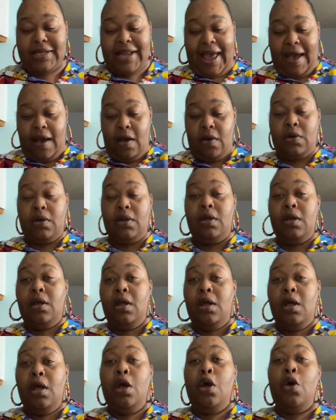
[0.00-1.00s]
out
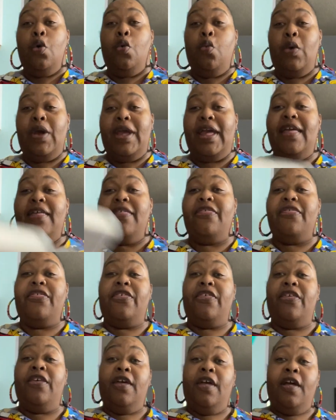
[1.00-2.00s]
with
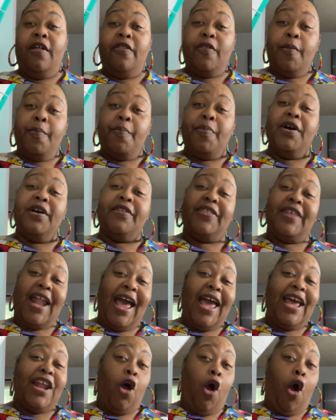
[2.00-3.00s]
the book that I
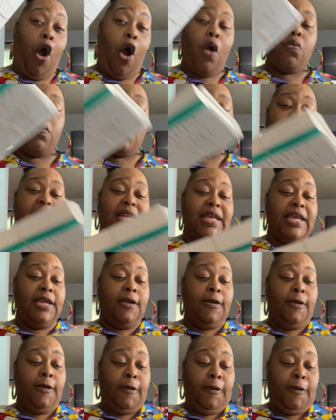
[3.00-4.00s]
had already
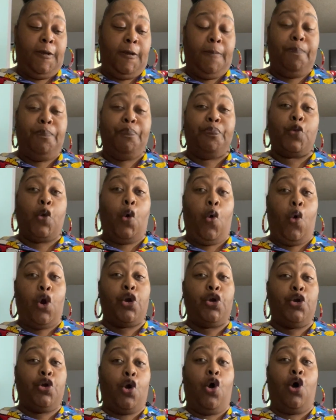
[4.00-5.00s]

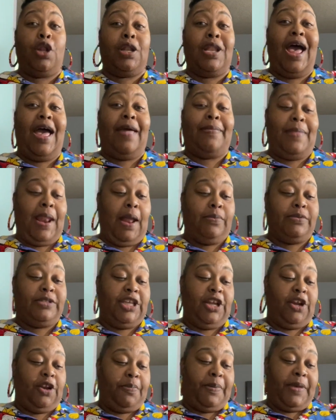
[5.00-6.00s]
ordered online that I was
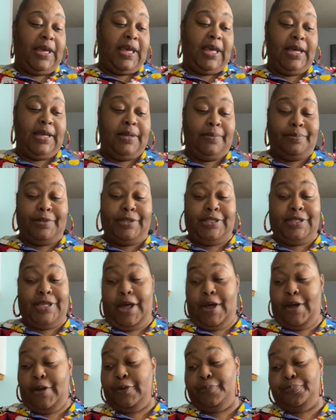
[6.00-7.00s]
there to pick up.
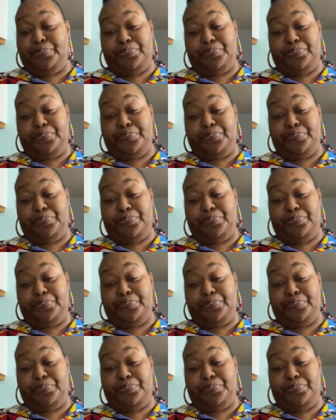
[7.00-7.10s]
So